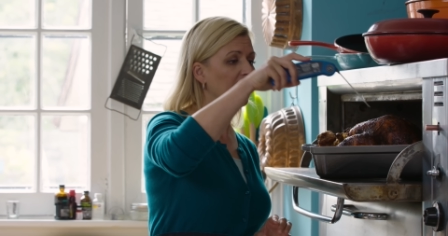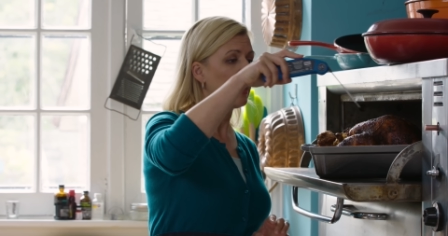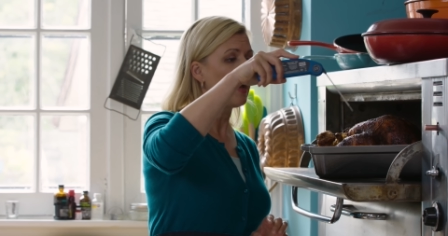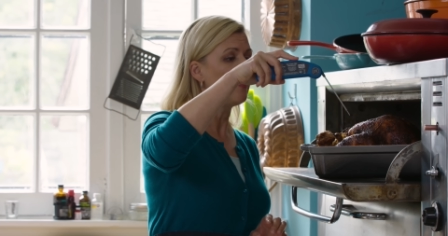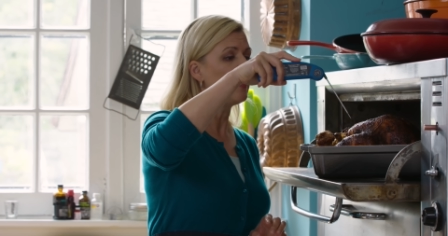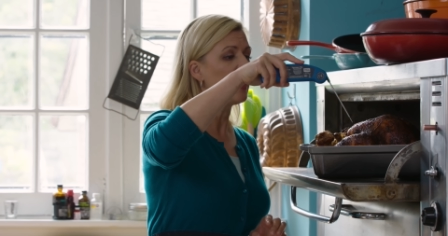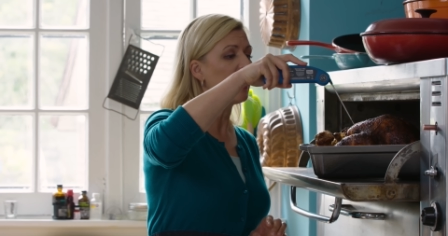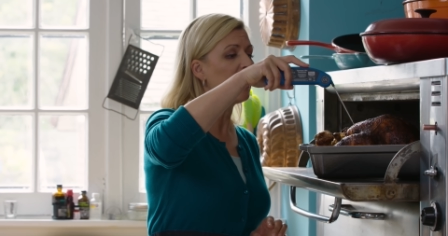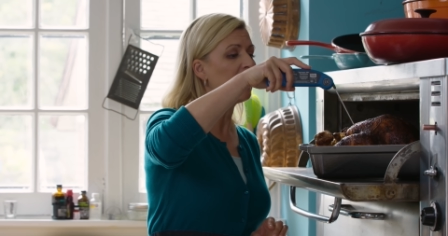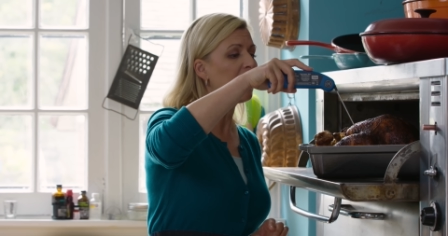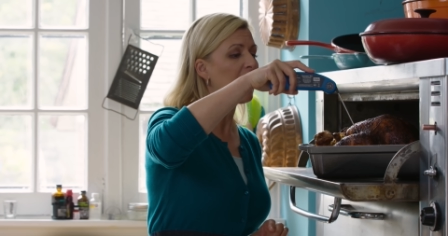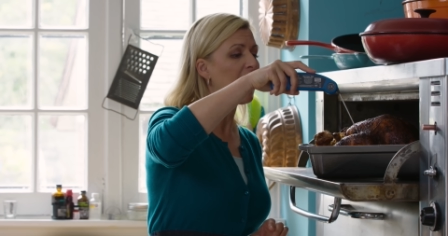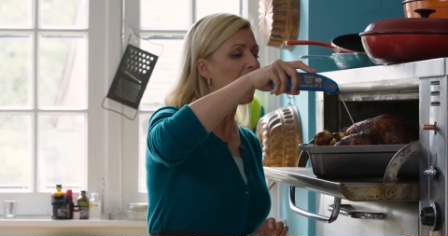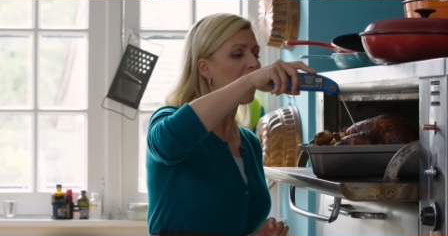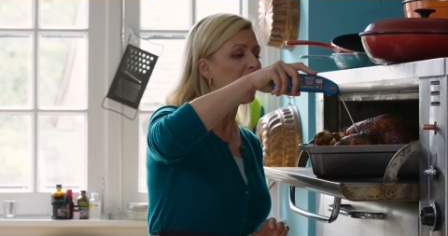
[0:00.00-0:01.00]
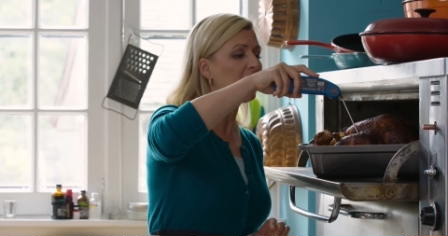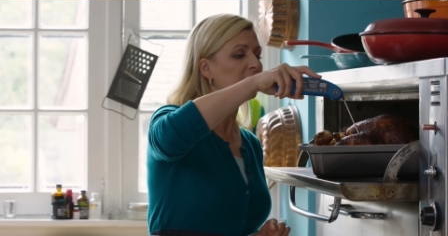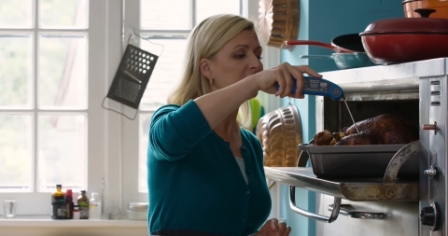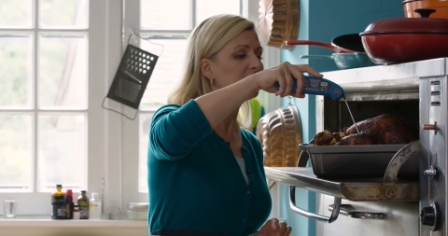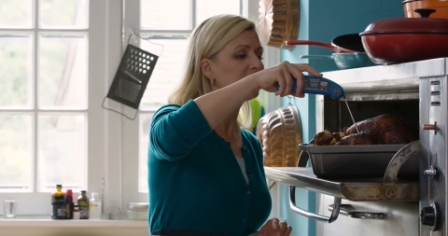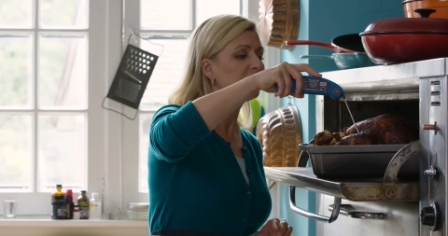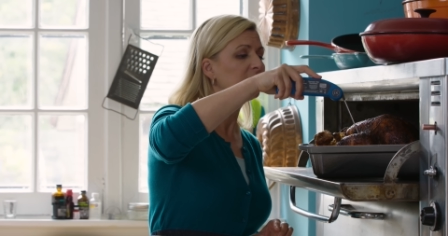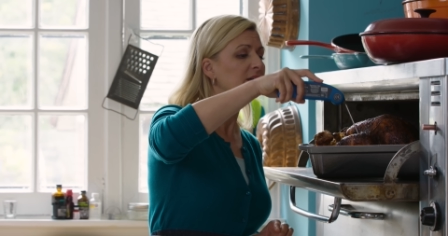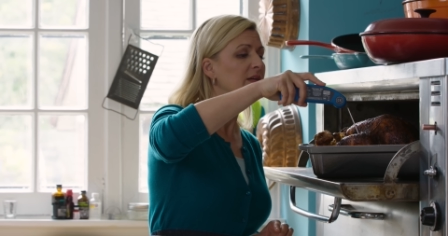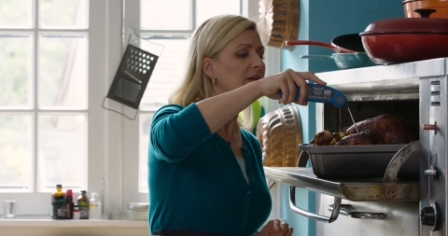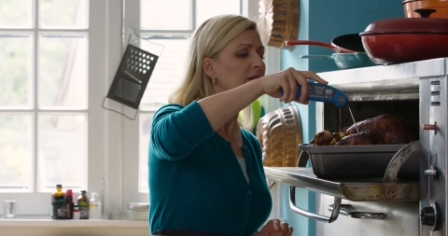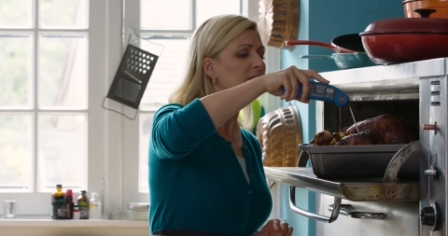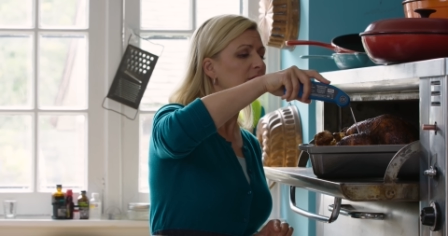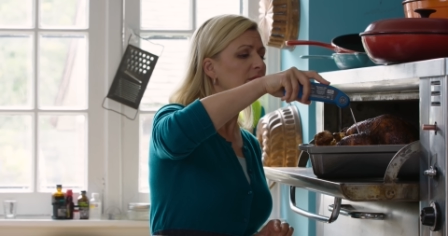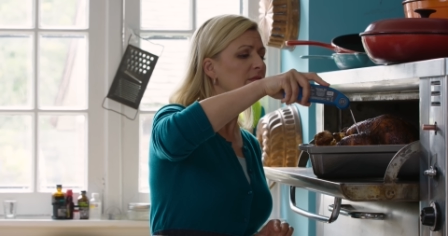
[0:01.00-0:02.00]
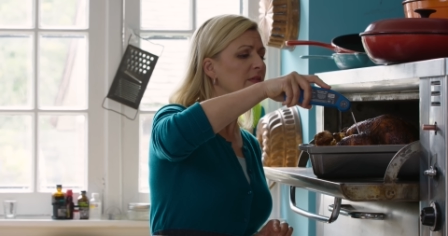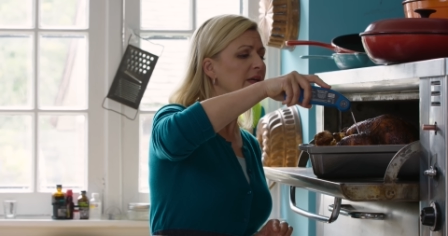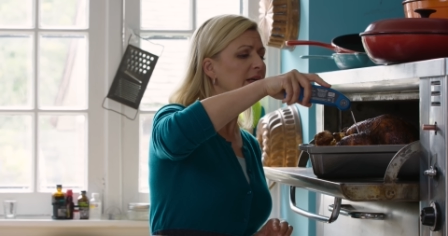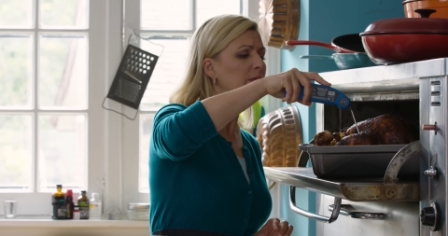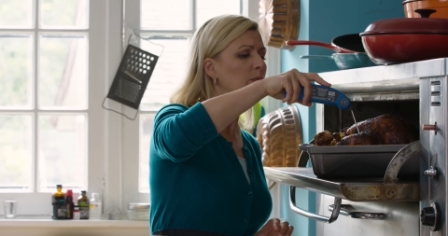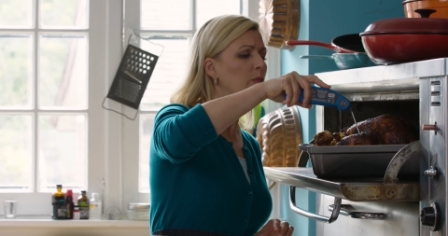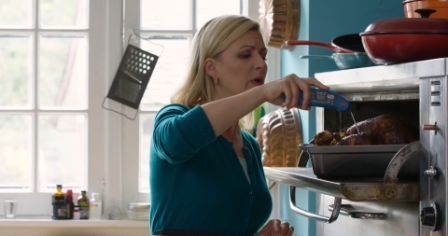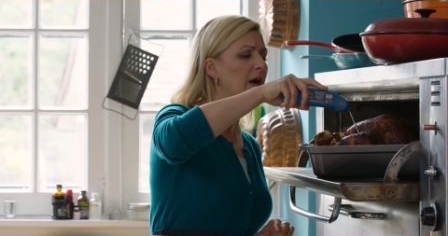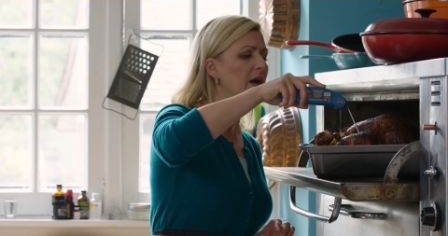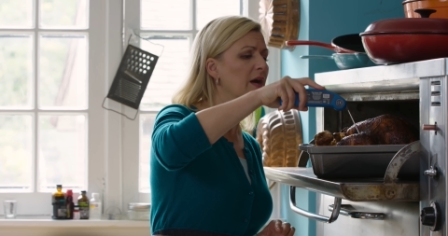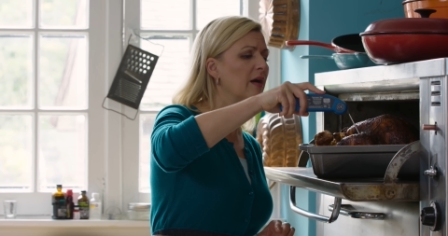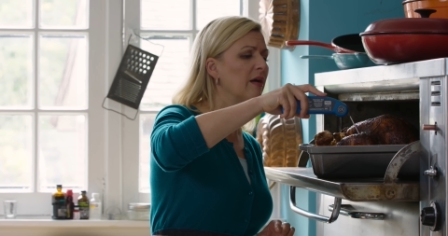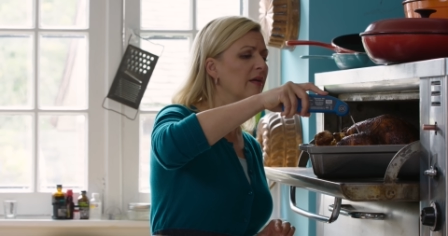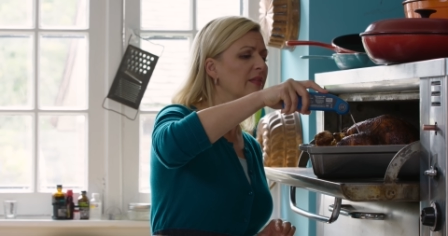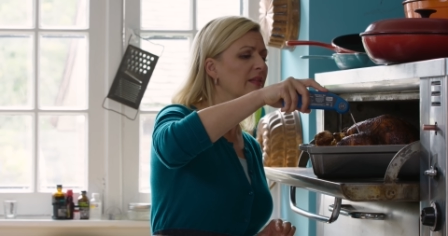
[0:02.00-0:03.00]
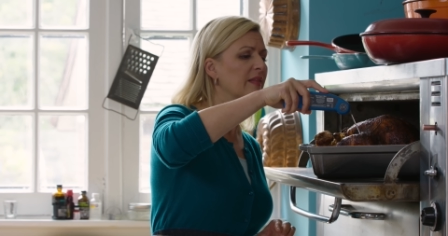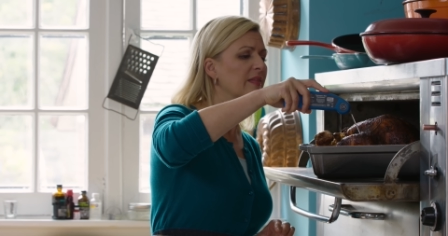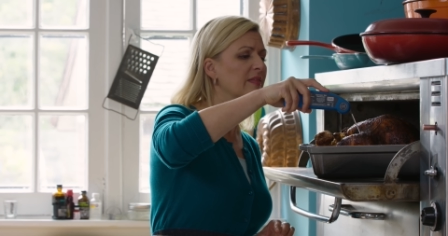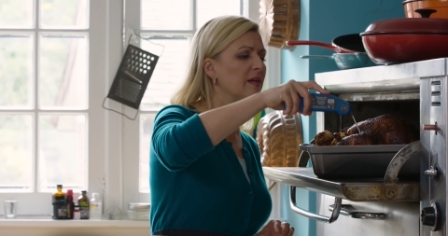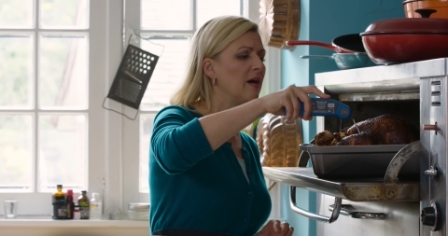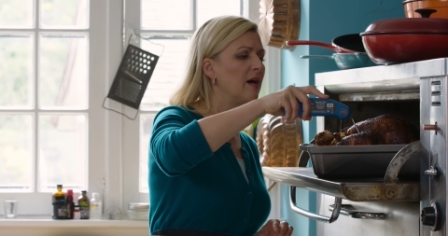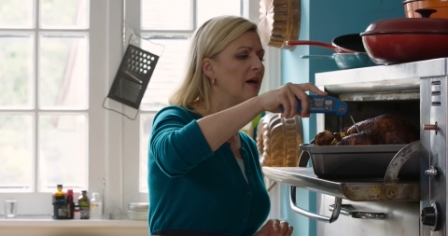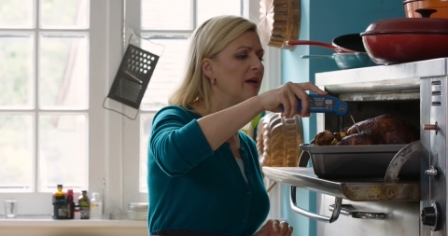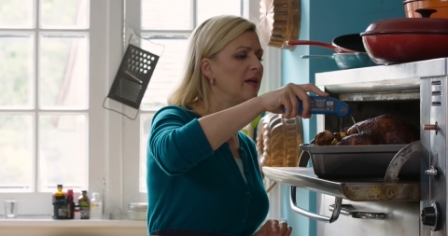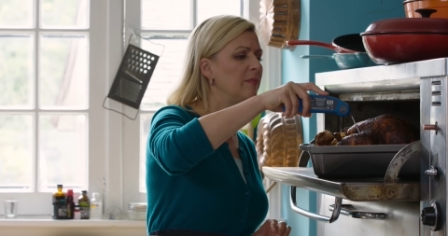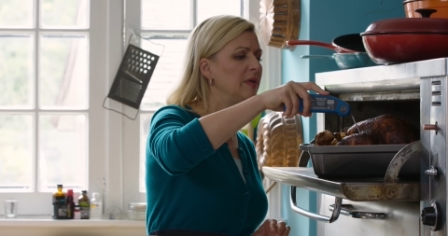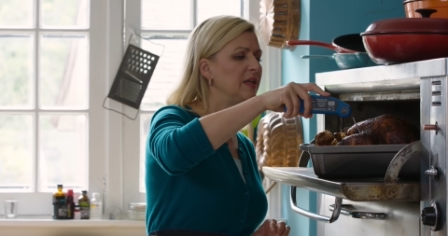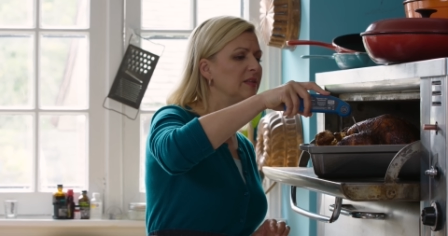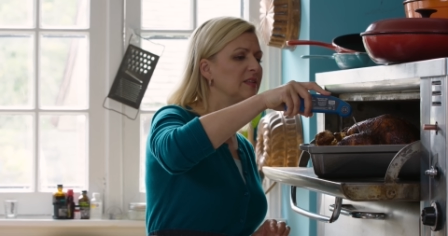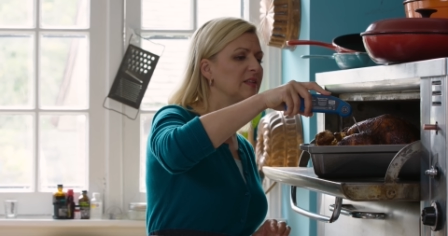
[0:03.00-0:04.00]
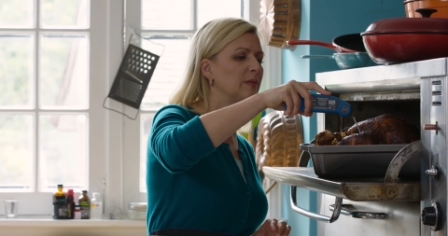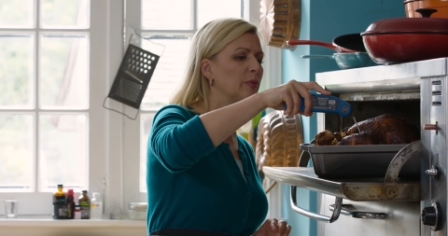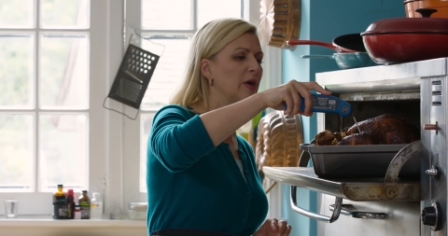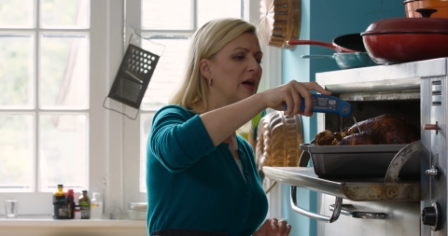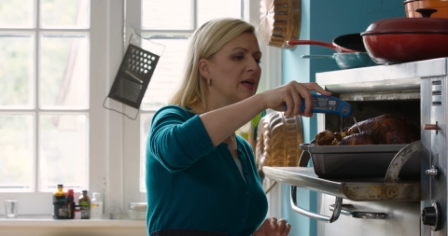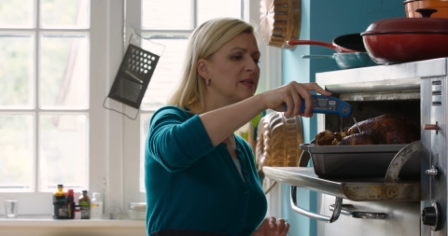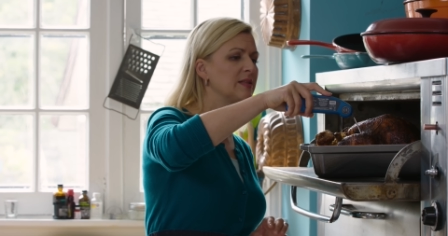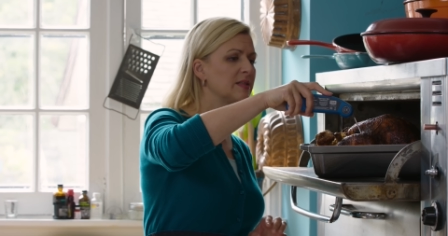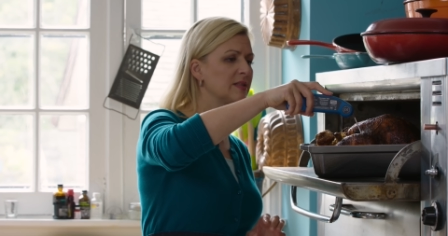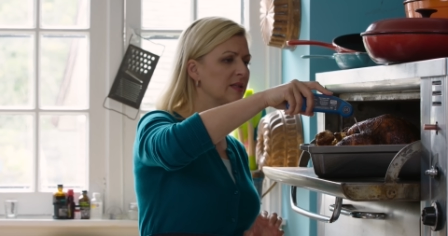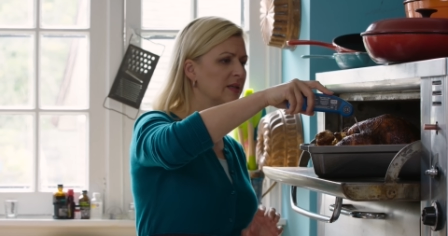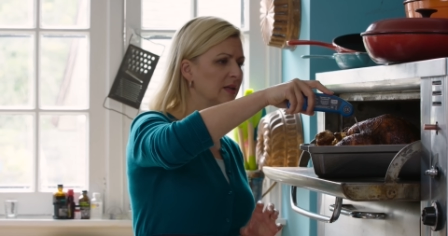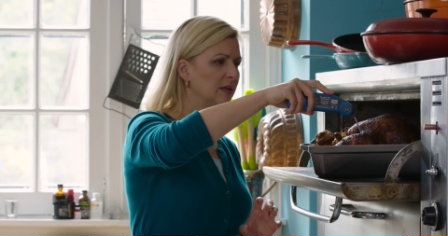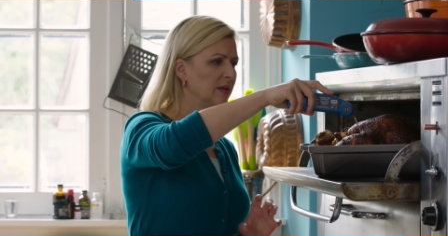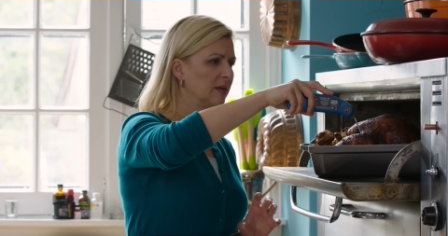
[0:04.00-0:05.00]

And then at right where the thigh meets the breast,